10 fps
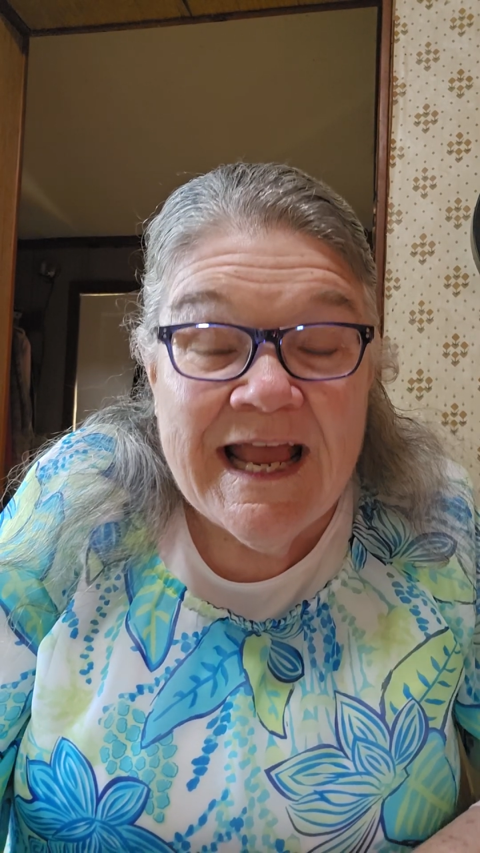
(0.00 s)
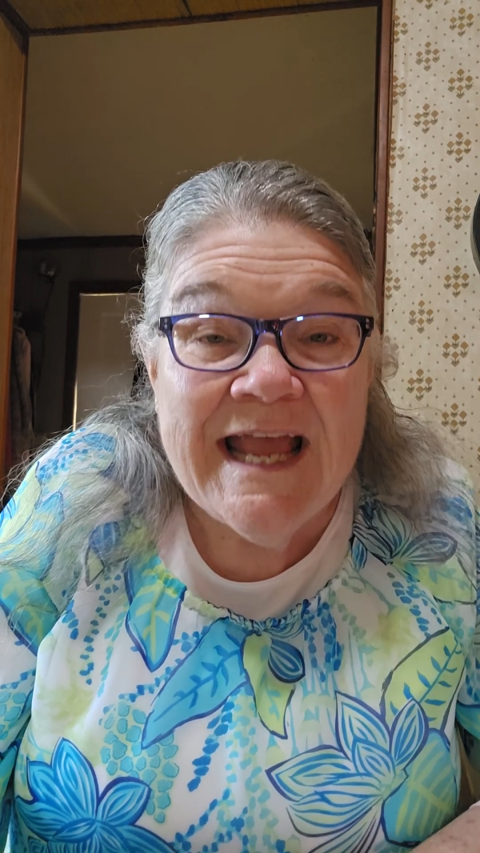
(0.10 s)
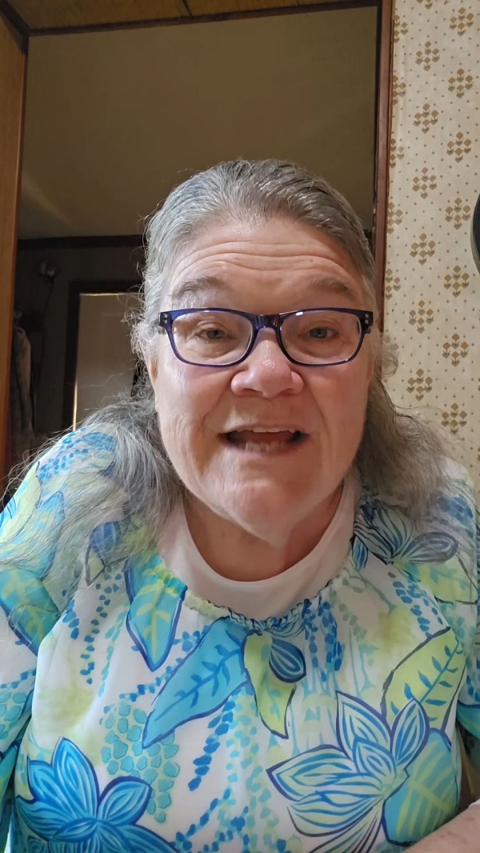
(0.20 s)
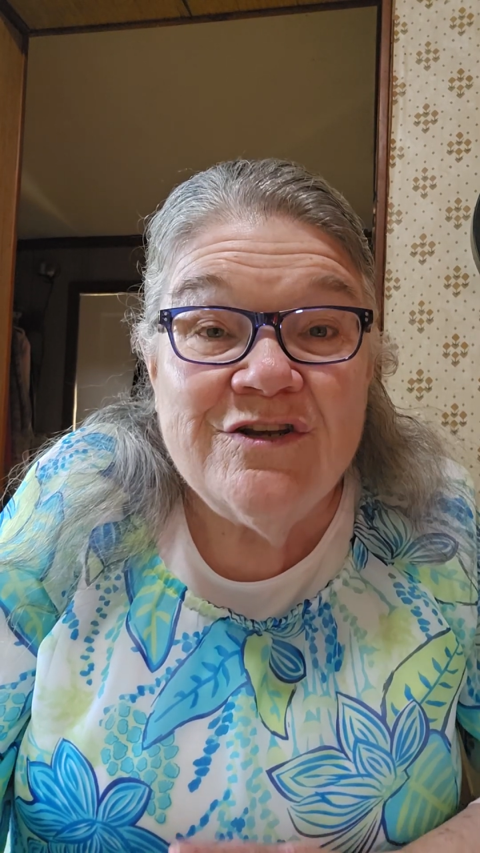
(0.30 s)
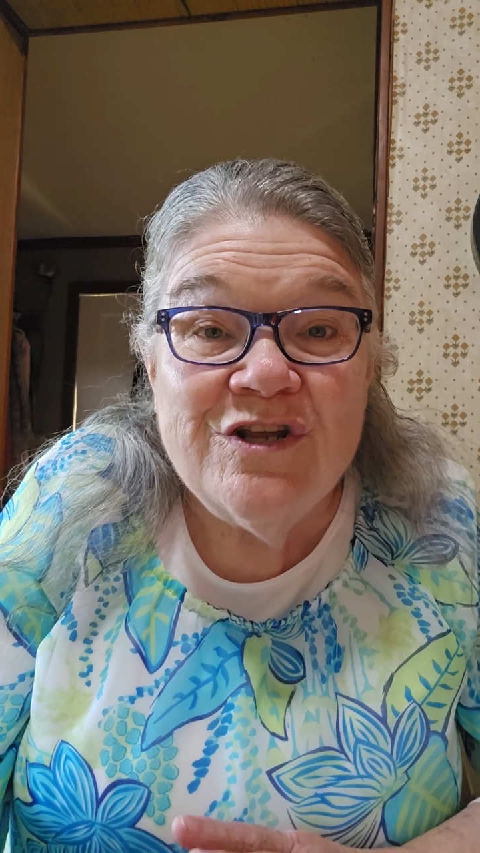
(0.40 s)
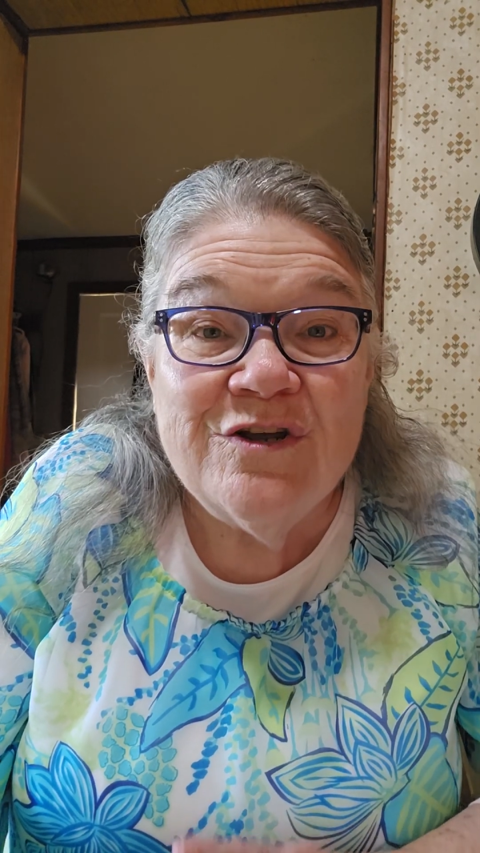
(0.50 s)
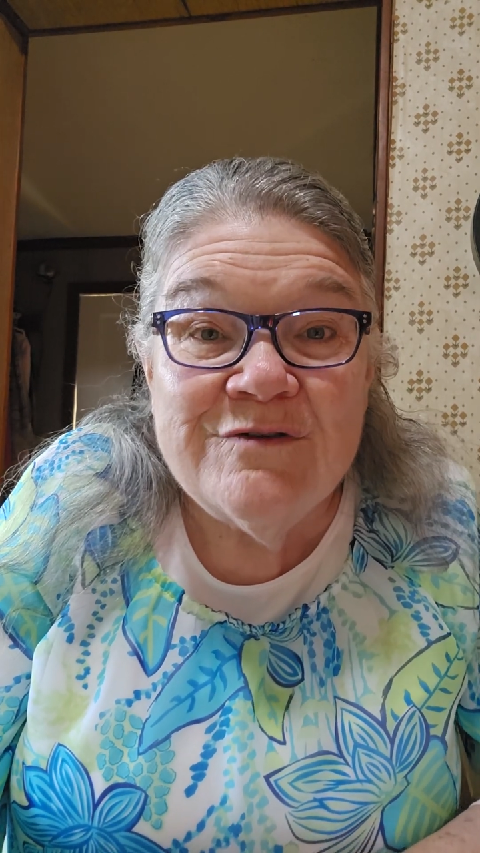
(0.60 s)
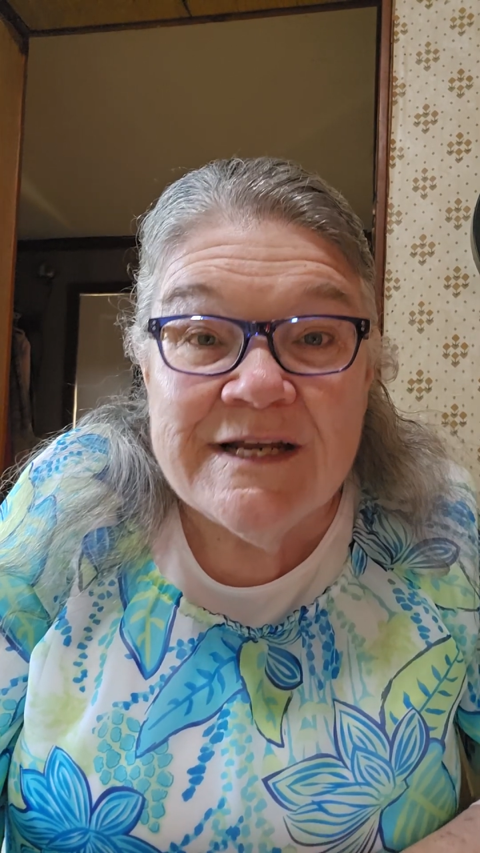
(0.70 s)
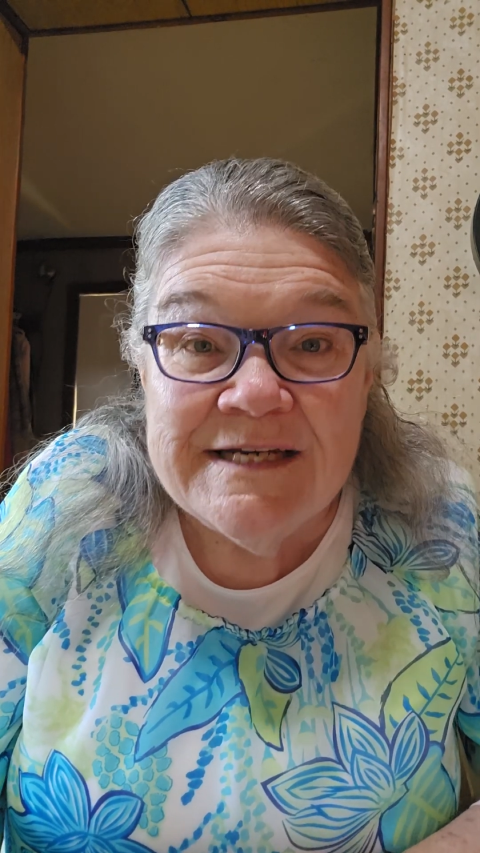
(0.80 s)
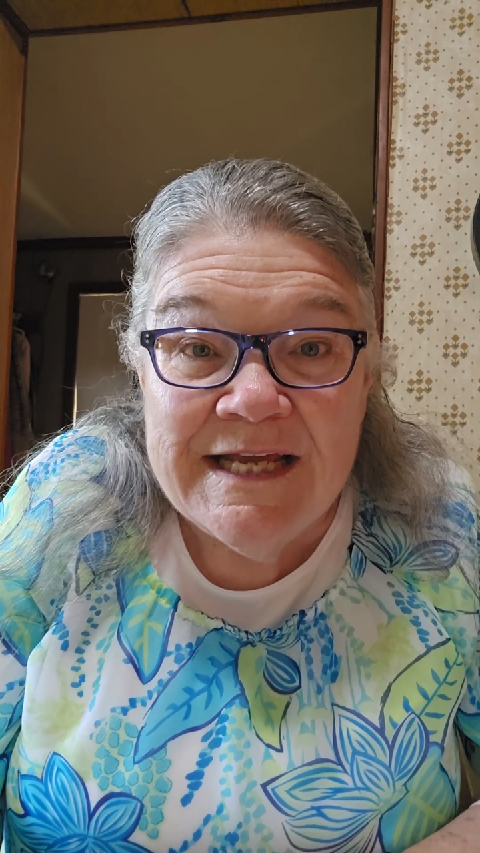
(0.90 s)
And you
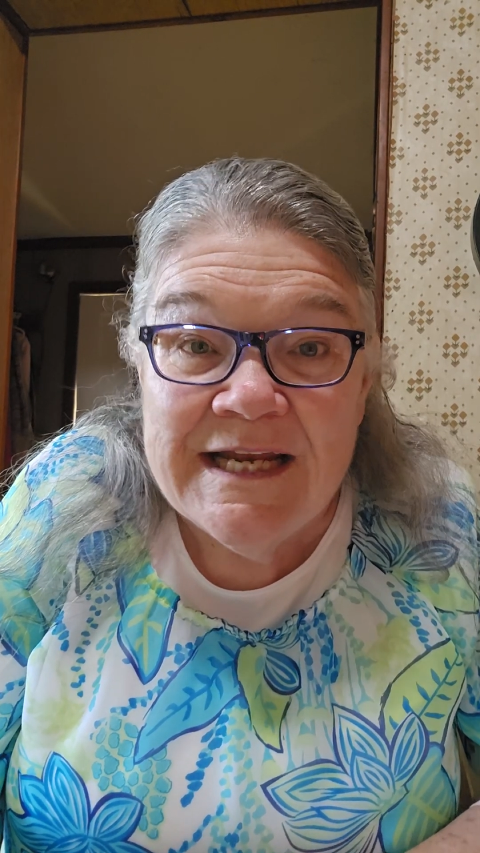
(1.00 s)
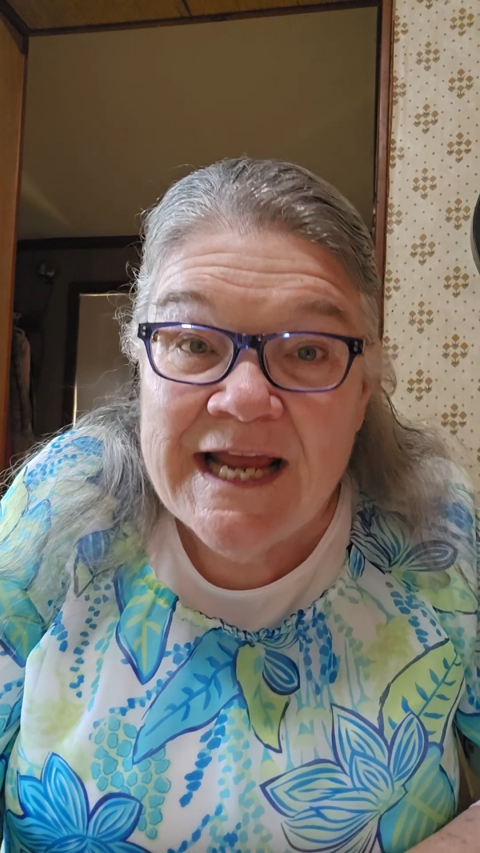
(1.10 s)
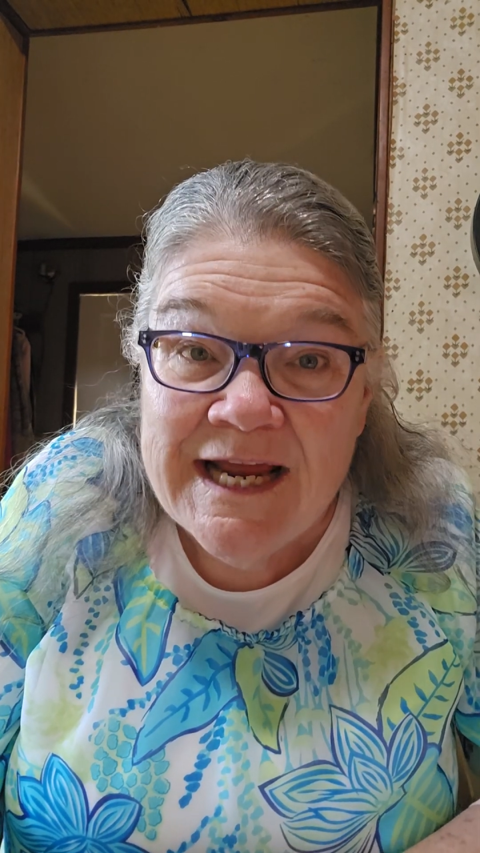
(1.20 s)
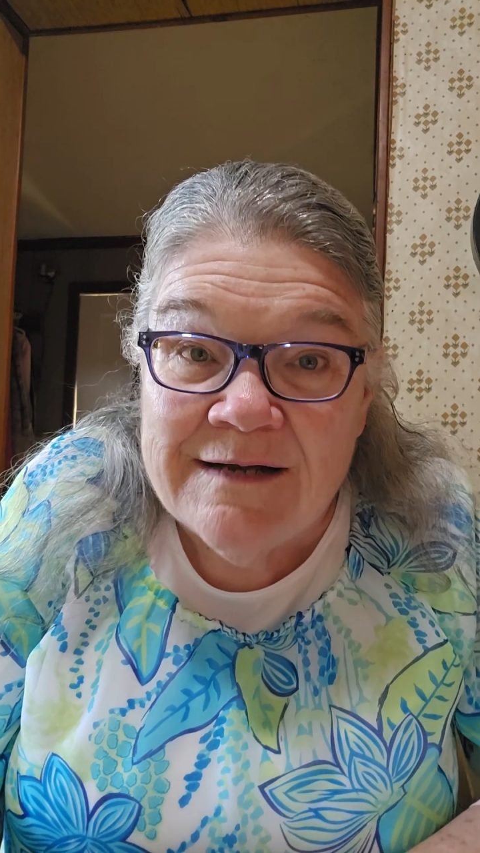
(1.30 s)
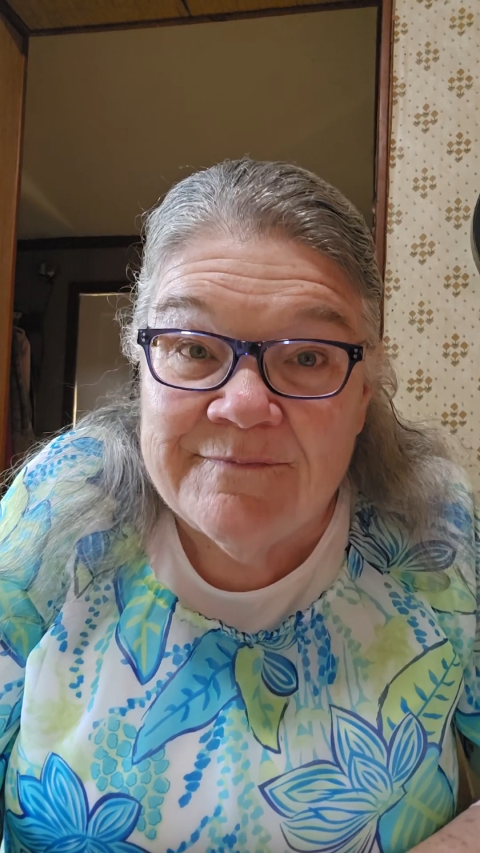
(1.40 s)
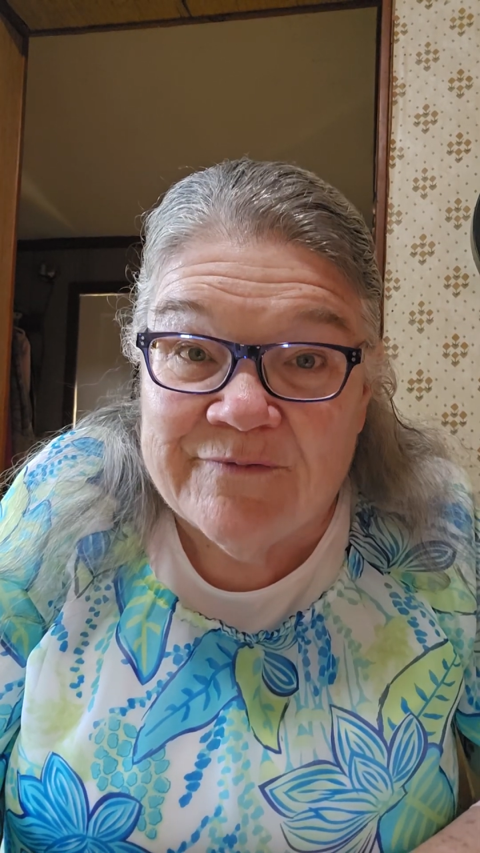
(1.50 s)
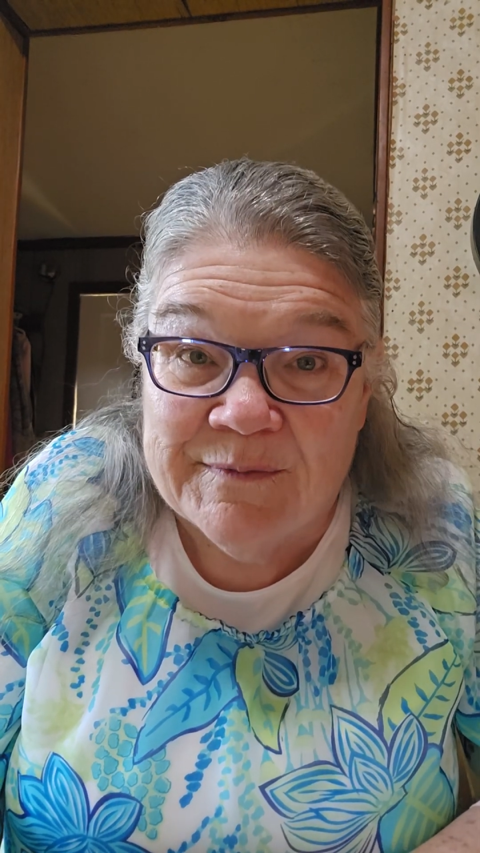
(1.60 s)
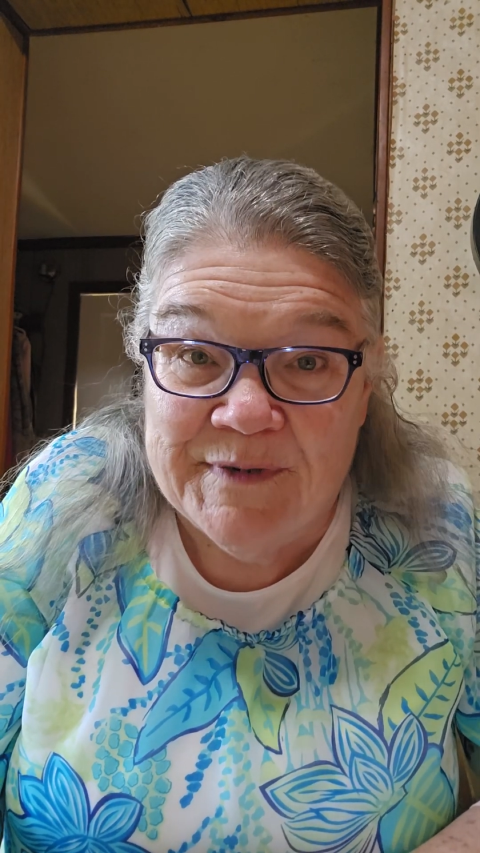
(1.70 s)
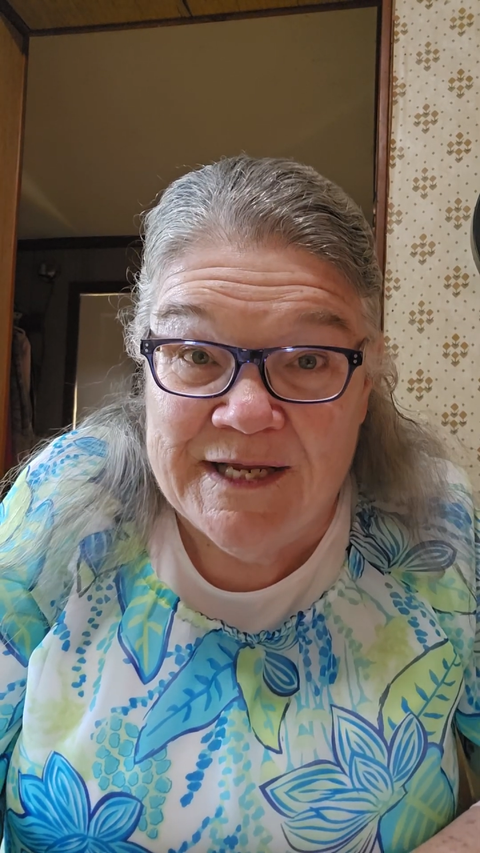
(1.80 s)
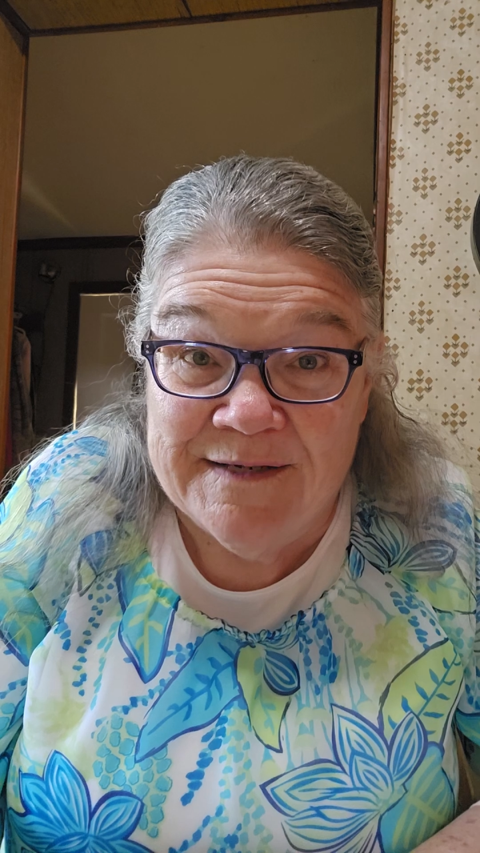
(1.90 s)
can get help
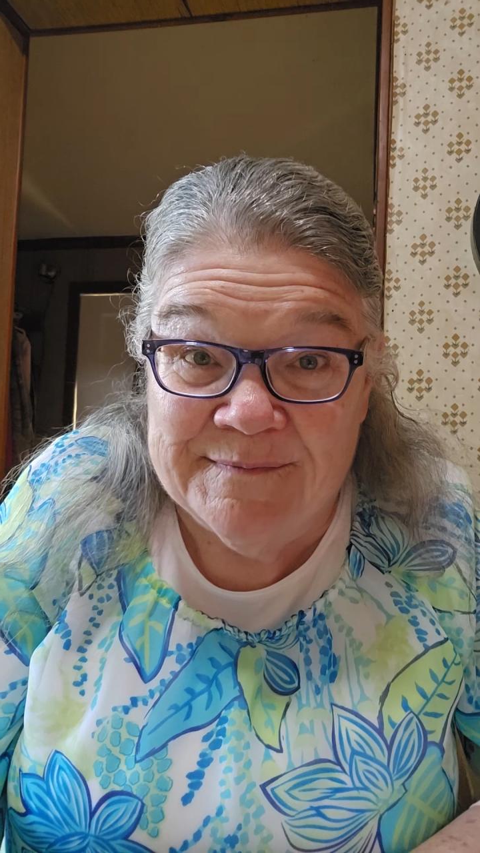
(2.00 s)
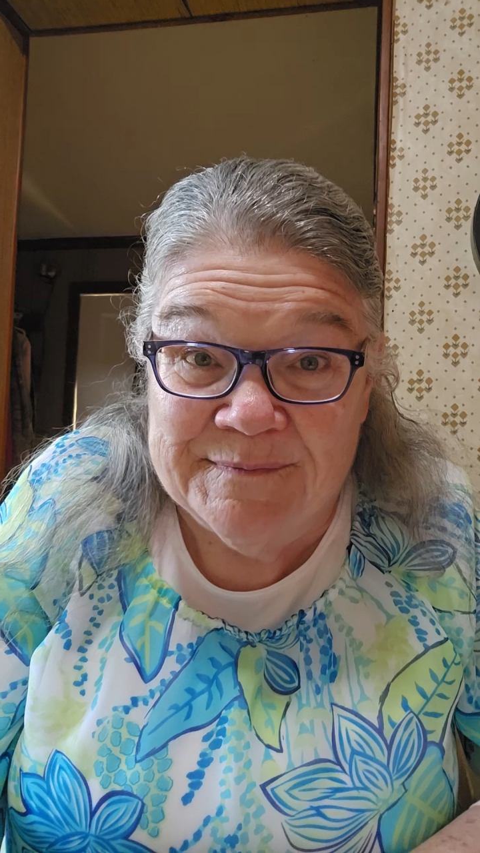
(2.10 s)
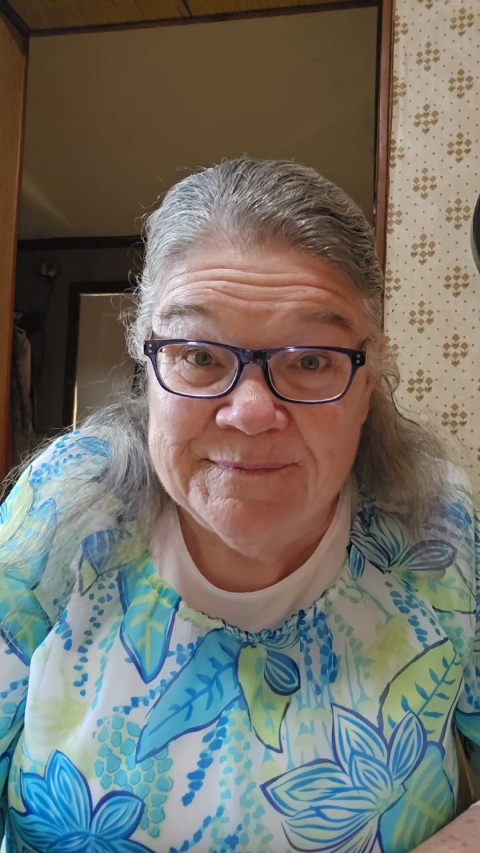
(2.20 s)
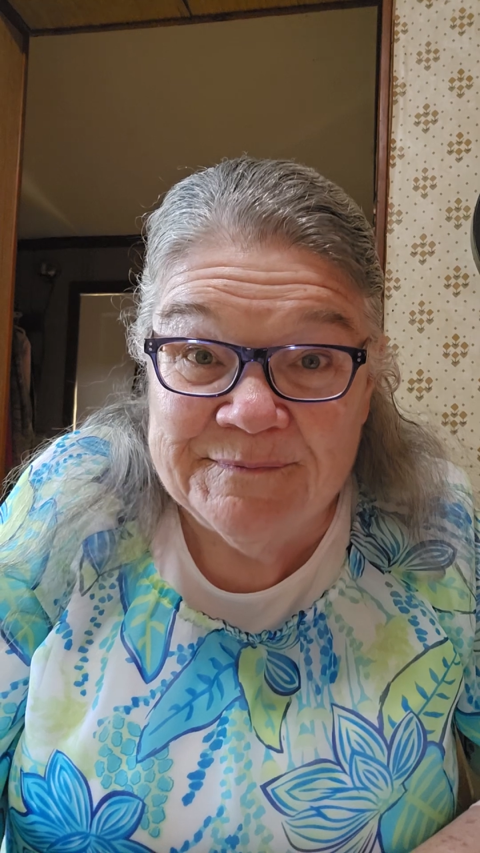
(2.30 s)
from him.